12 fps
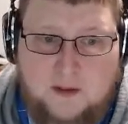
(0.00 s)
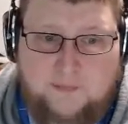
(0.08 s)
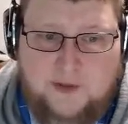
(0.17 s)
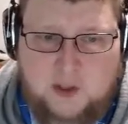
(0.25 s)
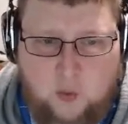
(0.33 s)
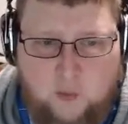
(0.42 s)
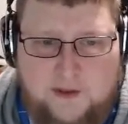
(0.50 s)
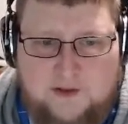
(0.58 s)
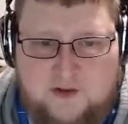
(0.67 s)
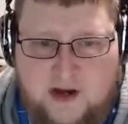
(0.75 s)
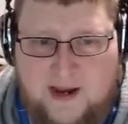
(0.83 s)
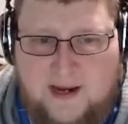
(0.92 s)
The
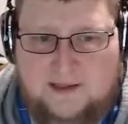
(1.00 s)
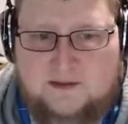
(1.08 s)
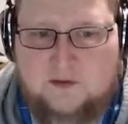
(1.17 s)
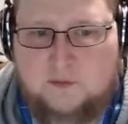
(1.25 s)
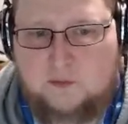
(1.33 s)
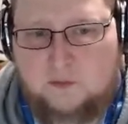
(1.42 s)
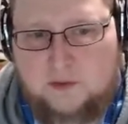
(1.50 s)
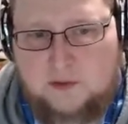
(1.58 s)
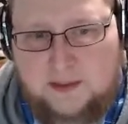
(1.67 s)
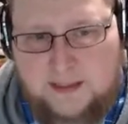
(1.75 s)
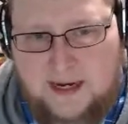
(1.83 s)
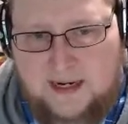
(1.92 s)
Coinage Act,
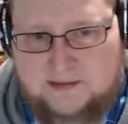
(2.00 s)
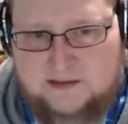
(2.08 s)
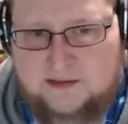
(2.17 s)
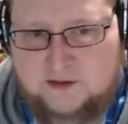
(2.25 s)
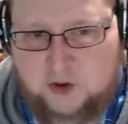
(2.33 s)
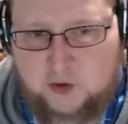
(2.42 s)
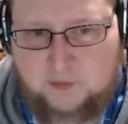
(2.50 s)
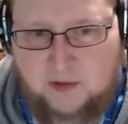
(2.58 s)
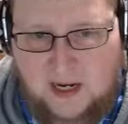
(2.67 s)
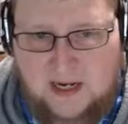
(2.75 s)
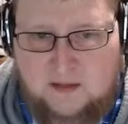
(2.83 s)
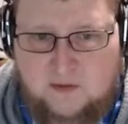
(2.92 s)
enacted June
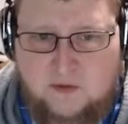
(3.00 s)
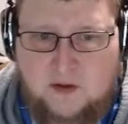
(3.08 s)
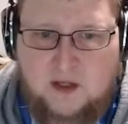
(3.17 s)
8th,